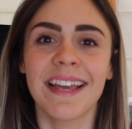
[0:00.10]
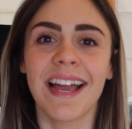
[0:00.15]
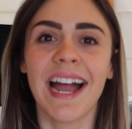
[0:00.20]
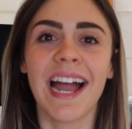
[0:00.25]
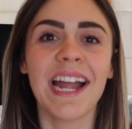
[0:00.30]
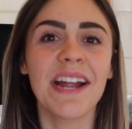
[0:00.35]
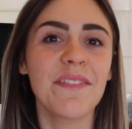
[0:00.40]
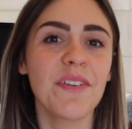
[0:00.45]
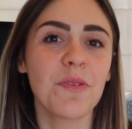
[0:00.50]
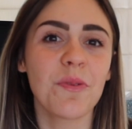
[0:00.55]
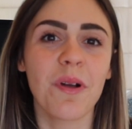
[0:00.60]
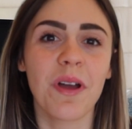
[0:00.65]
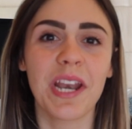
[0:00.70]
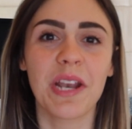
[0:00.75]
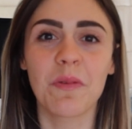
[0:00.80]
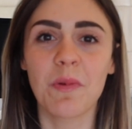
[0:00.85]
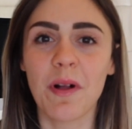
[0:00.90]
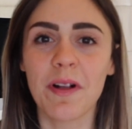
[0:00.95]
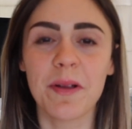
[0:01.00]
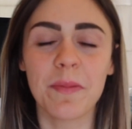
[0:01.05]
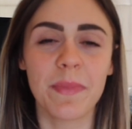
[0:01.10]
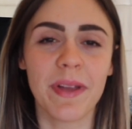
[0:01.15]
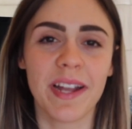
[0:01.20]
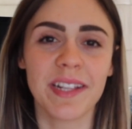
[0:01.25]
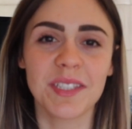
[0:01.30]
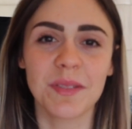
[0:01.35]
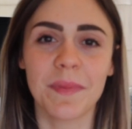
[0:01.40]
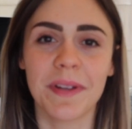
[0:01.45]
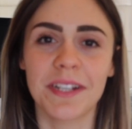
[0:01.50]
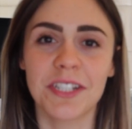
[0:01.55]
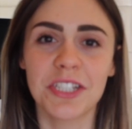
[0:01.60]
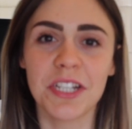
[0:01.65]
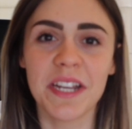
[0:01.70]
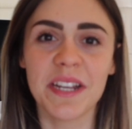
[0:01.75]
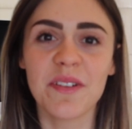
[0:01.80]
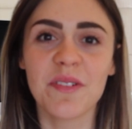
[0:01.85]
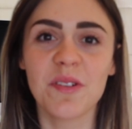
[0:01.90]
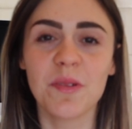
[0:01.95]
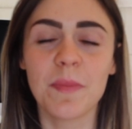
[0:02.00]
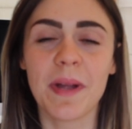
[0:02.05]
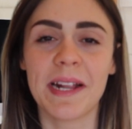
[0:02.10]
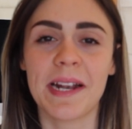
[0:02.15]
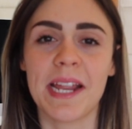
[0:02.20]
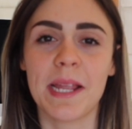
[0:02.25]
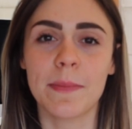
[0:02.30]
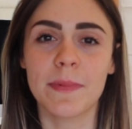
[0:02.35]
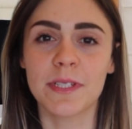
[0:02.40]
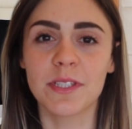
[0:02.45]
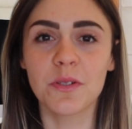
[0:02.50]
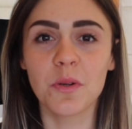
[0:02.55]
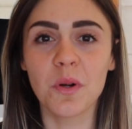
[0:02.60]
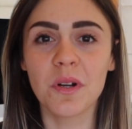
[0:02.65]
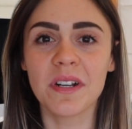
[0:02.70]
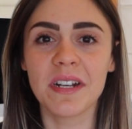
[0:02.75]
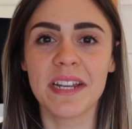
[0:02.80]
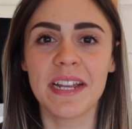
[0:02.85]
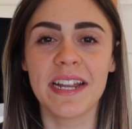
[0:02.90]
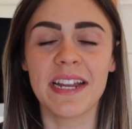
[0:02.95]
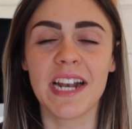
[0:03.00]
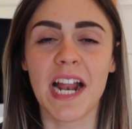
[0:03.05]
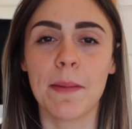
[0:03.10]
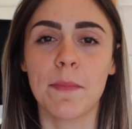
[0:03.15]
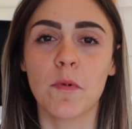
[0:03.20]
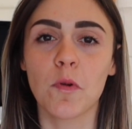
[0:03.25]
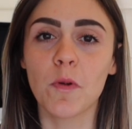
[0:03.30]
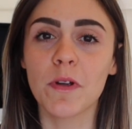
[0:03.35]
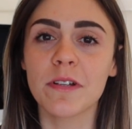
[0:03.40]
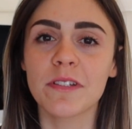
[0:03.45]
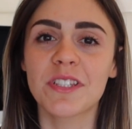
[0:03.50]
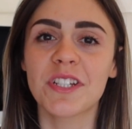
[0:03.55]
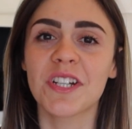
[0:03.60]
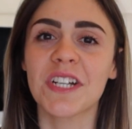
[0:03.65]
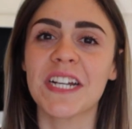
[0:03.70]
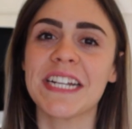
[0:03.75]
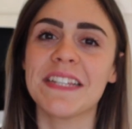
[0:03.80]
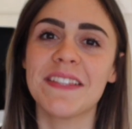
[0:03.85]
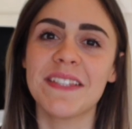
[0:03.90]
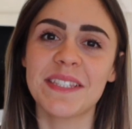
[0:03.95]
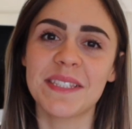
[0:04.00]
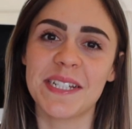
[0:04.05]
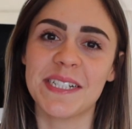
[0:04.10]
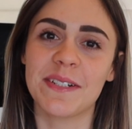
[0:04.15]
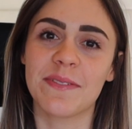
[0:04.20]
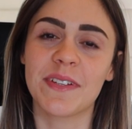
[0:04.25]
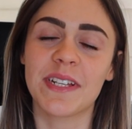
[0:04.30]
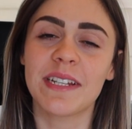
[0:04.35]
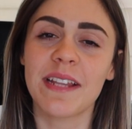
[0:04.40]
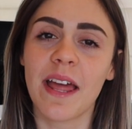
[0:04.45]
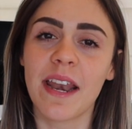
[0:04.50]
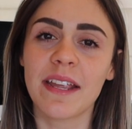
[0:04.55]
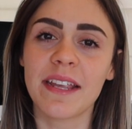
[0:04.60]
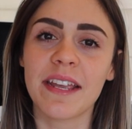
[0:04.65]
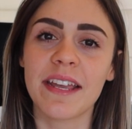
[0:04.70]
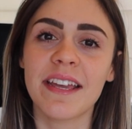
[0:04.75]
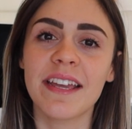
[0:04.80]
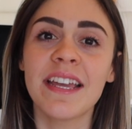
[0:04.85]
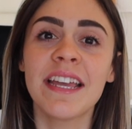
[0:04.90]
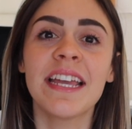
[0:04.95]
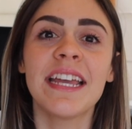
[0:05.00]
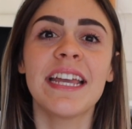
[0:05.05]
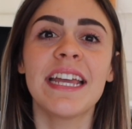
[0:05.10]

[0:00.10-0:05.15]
Hi everyone and welcome back to my channel. My name is Courtney and I'm a realtor in the state of Connecticut.